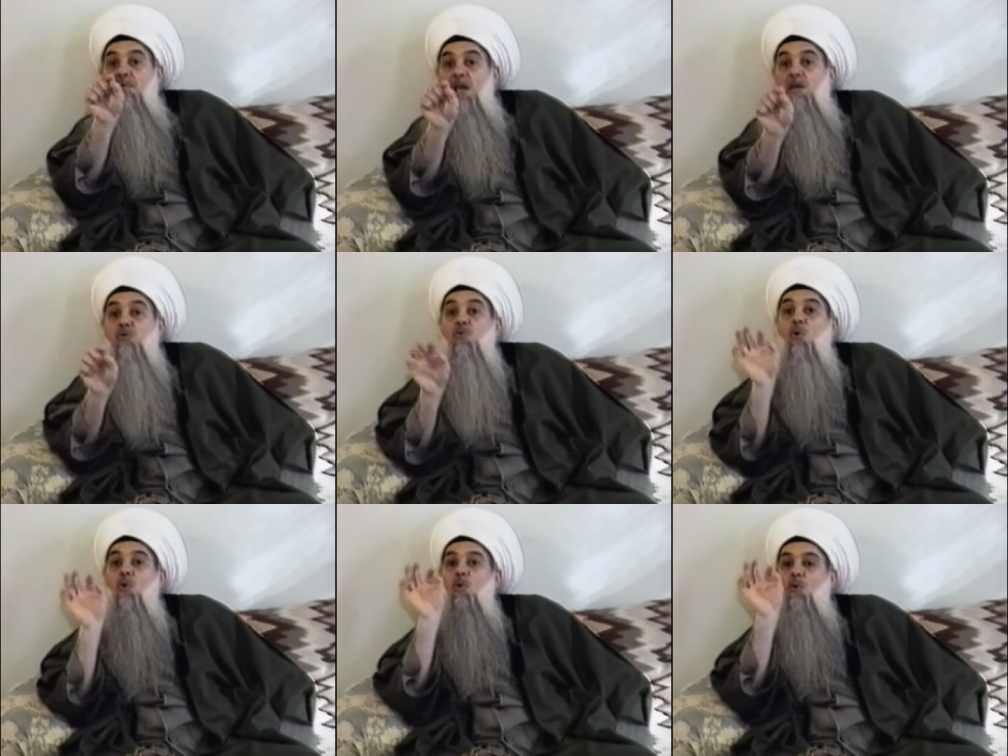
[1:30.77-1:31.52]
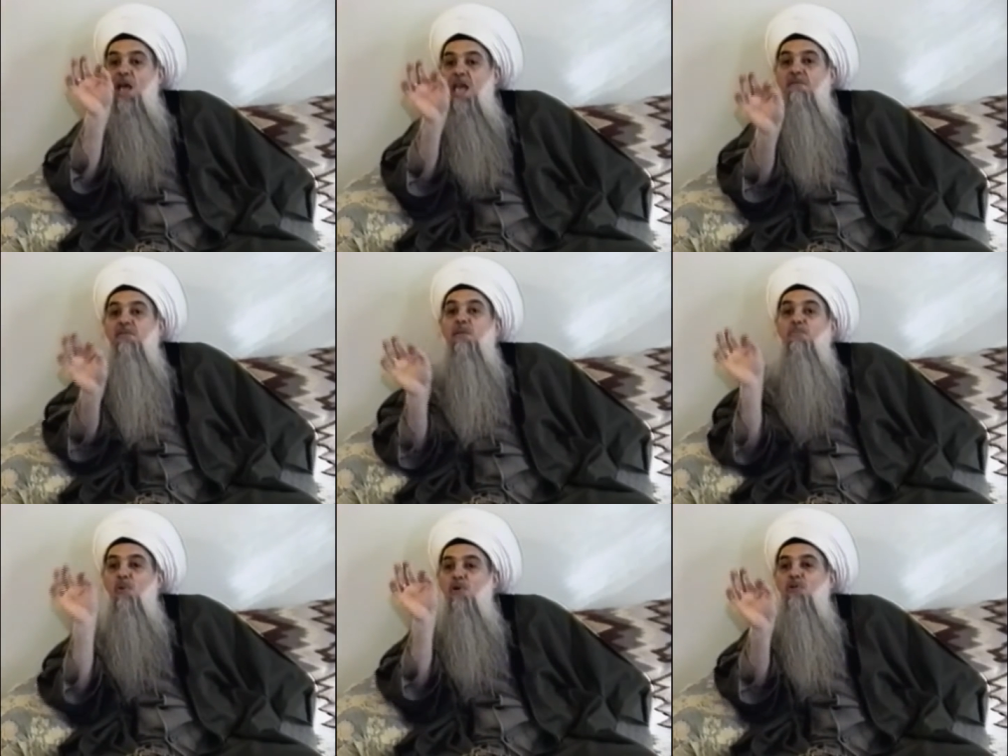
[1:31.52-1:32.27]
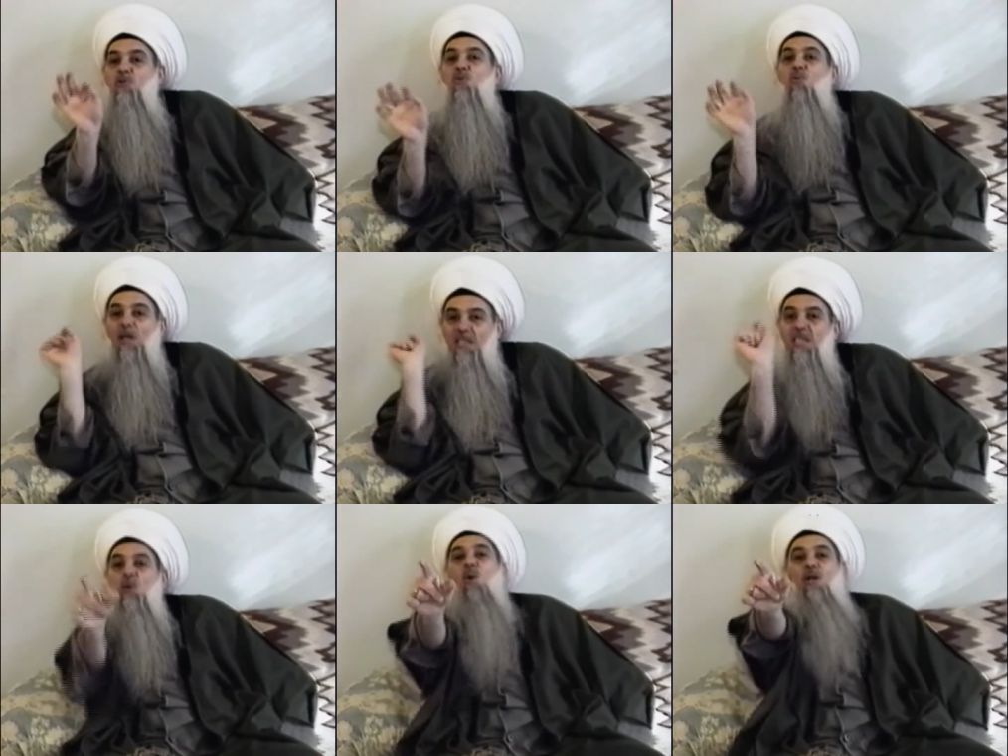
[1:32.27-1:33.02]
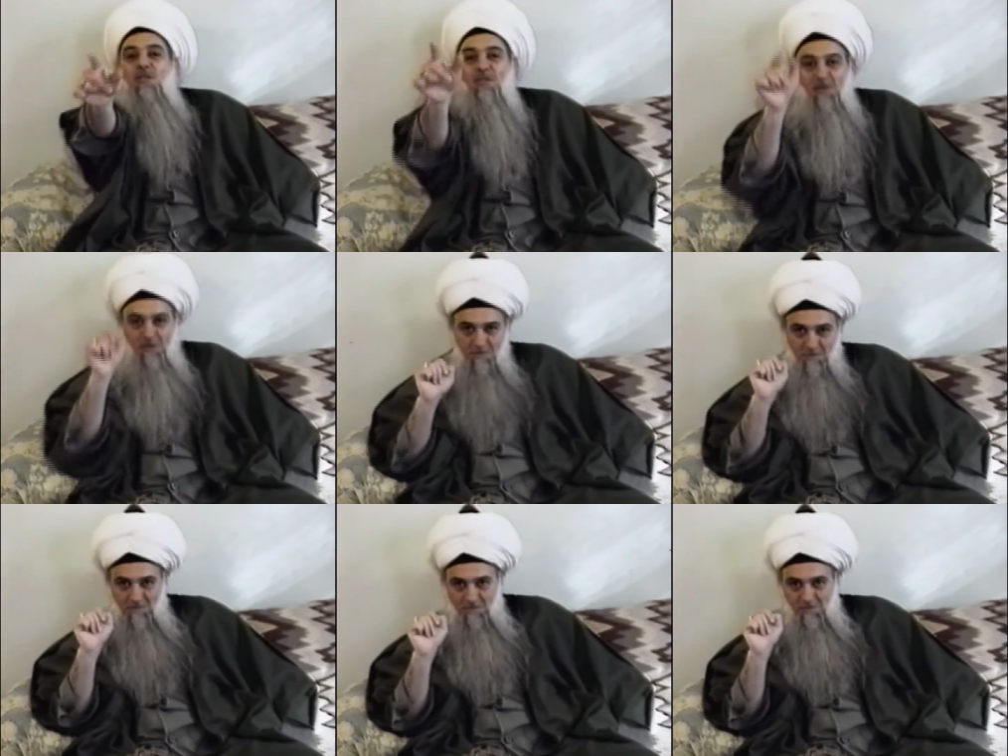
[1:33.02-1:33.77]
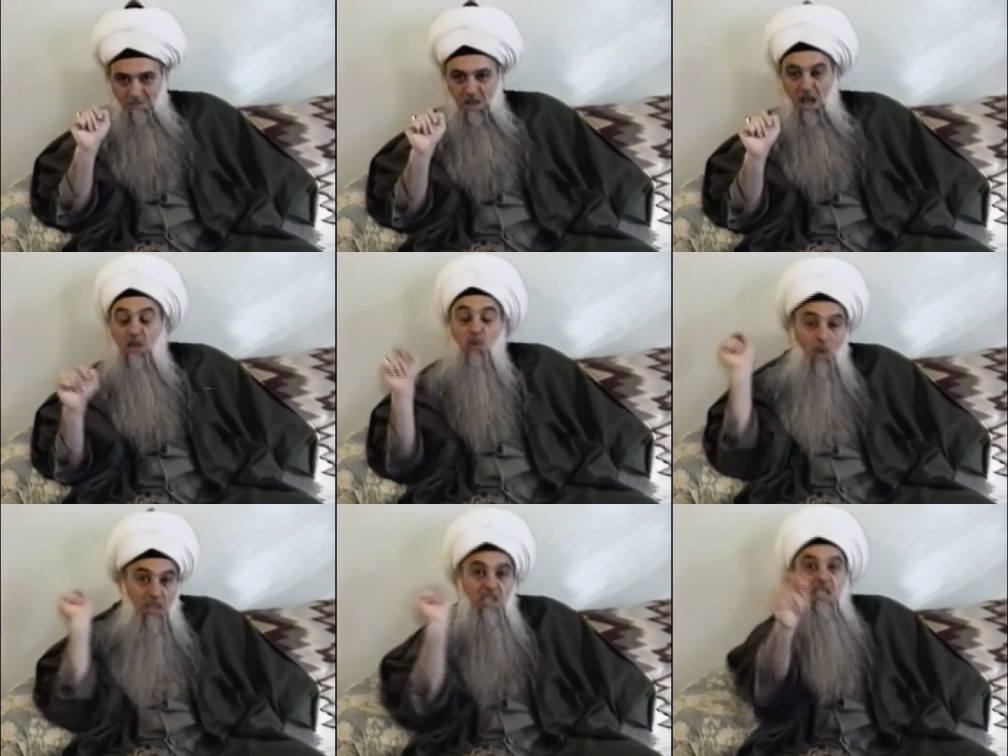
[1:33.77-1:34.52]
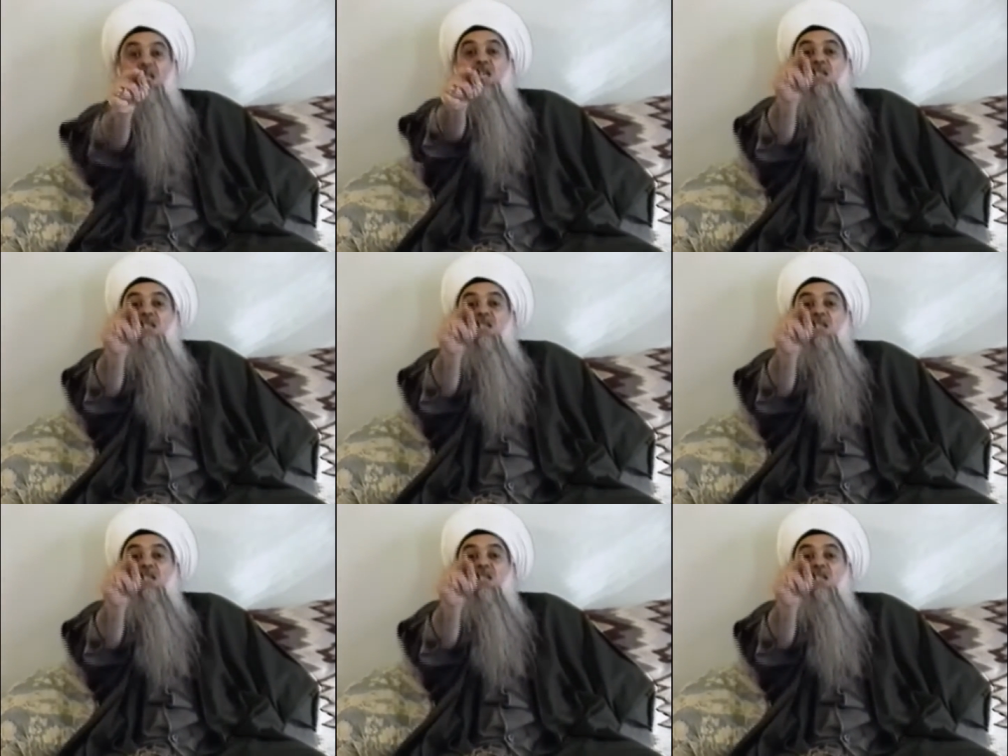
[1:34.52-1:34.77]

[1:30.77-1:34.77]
they know every person what he wants and what he